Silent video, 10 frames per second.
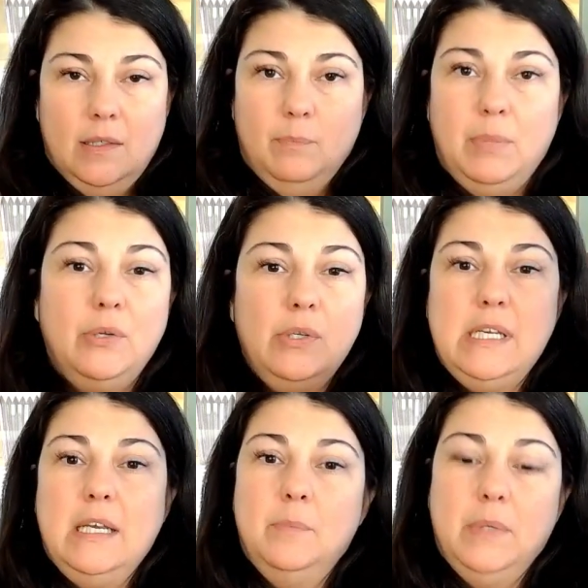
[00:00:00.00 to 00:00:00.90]

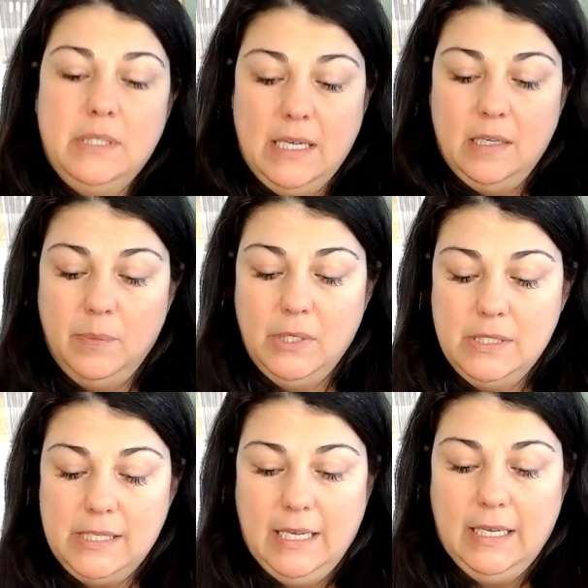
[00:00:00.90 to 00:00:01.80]
building and building and
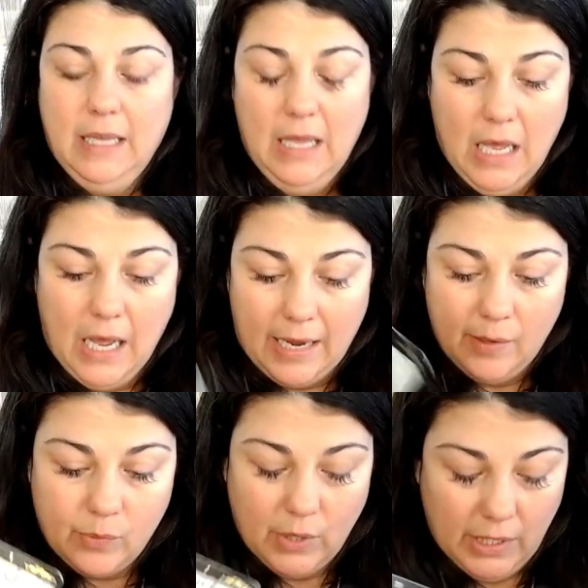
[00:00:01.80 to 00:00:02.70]
building, I
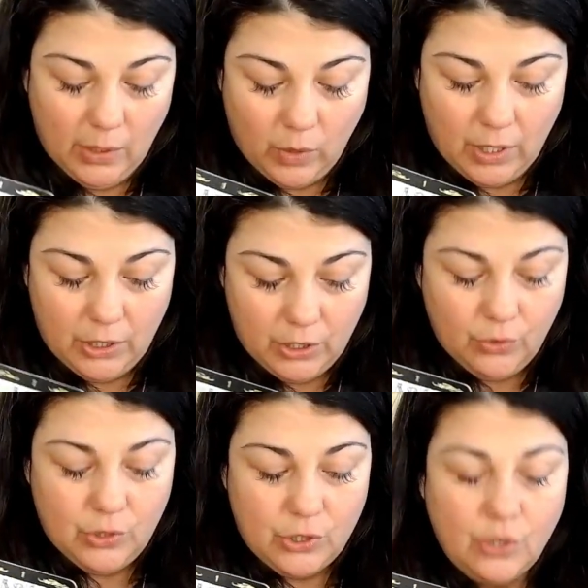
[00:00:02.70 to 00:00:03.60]
really want
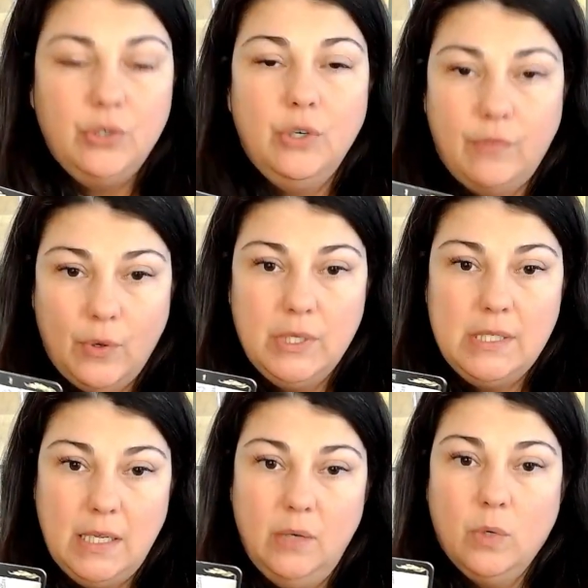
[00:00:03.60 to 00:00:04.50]
you to turn your focus
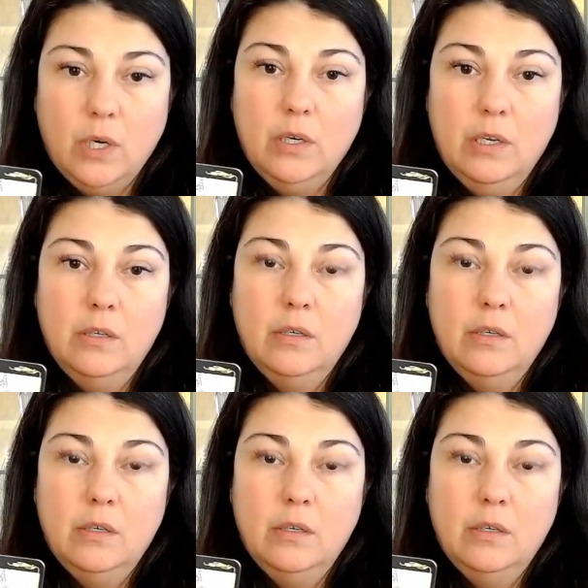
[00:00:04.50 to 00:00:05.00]
inward